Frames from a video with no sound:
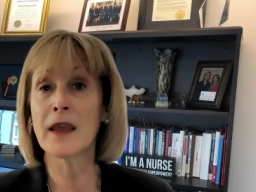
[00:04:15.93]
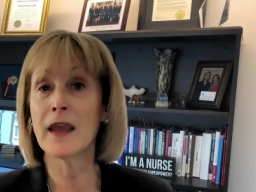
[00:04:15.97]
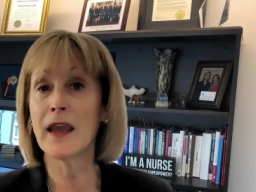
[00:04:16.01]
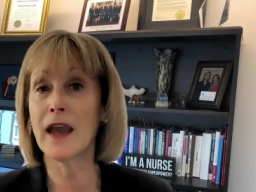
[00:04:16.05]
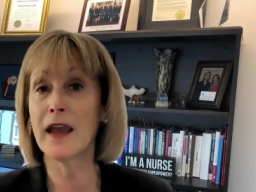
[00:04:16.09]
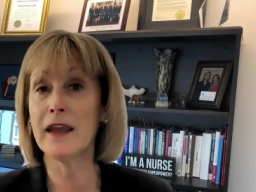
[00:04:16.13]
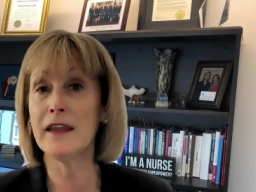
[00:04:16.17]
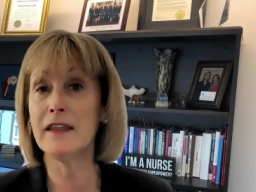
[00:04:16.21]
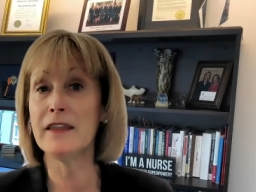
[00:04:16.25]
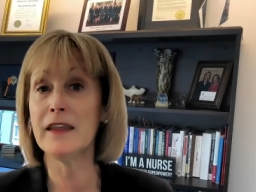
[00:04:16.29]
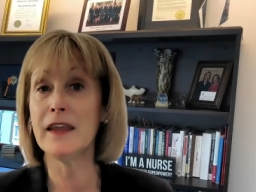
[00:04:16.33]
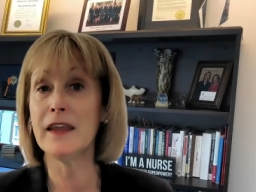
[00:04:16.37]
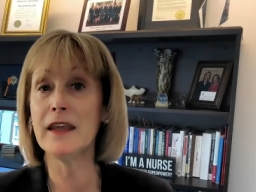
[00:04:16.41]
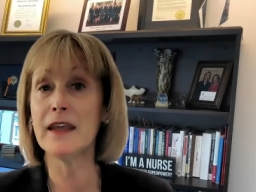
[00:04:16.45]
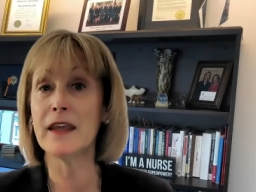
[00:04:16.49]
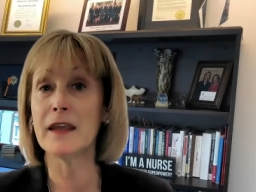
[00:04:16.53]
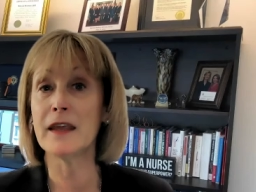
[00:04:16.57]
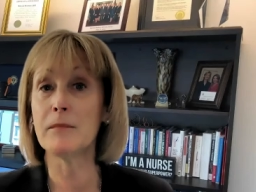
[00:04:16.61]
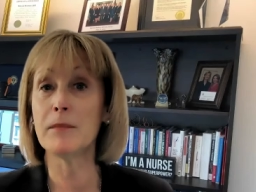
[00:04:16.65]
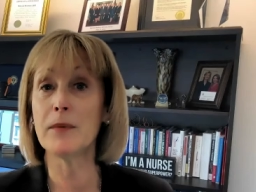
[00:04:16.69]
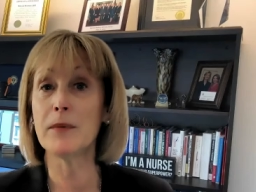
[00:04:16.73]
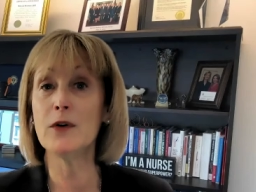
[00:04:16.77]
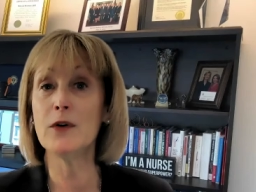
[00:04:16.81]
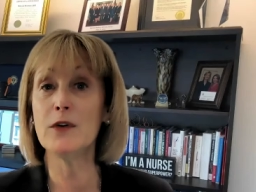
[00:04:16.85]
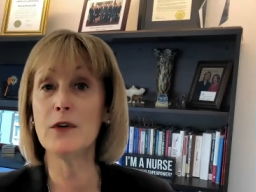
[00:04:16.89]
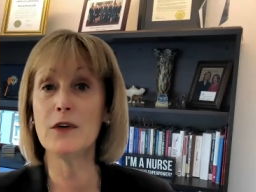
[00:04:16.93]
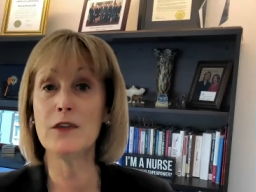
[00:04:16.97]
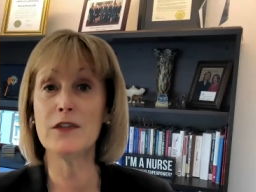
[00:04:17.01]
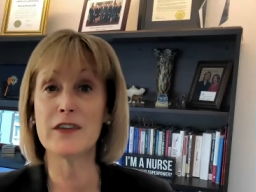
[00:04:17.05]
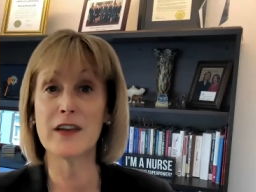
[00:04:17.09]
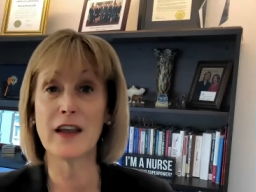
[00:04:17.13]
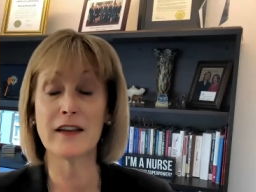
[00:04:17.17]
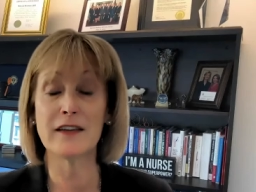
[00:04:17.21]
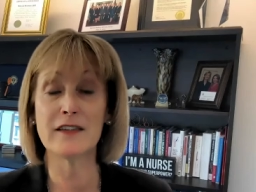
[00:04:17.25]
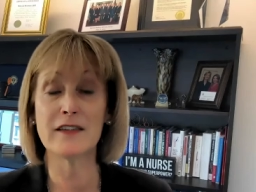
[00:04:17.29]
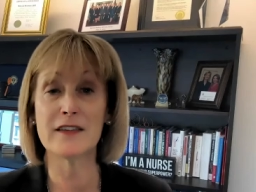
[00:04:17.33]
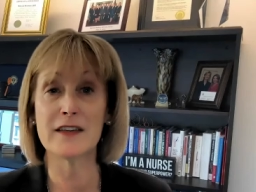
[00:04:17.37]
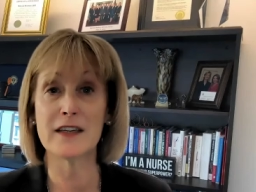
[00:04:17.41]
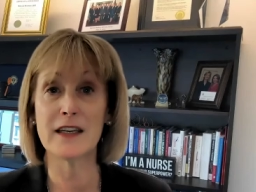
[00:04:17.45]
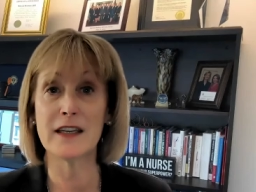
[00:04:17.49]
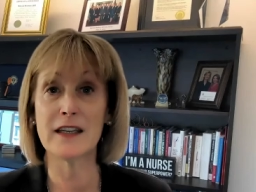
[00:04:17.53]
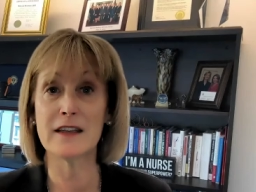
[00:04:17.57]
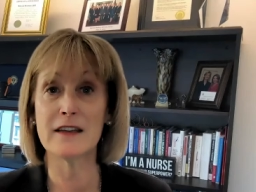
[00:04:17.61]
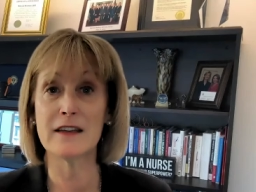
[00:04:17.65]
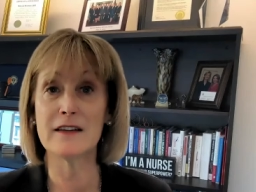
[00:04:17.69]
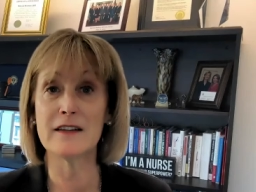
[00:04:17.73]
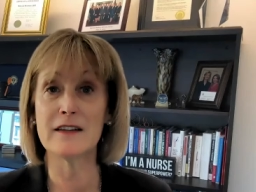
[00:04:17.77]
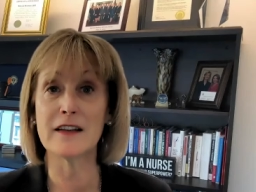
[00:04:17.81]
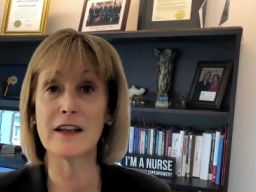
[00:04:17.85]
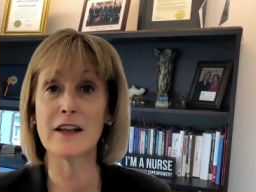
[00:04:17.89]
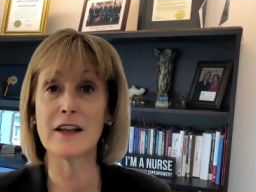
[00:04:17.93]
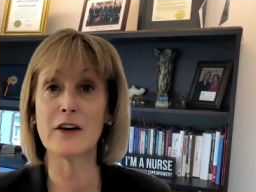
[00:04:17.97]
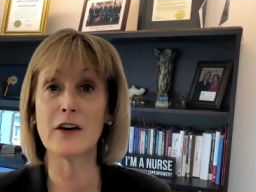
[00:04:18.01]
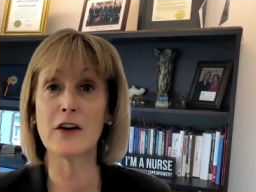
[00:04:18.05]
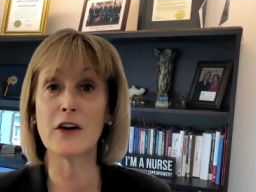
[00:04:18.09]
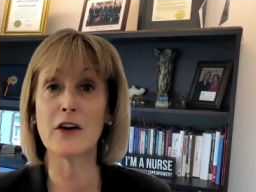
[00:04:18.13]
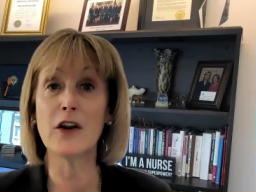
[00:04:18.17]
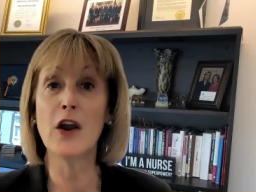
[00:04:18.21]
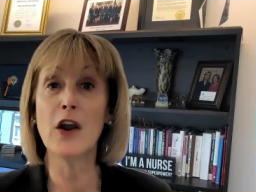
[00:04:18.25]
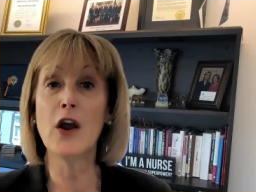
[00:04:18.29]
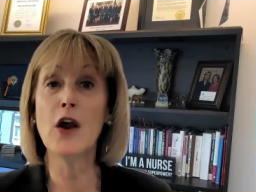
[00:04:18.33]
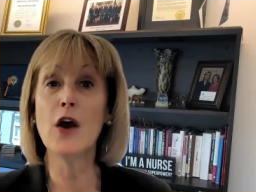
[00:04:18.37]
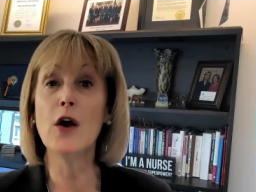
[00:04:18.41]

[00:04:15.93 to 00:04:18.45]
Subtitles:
I think it behooves us to consider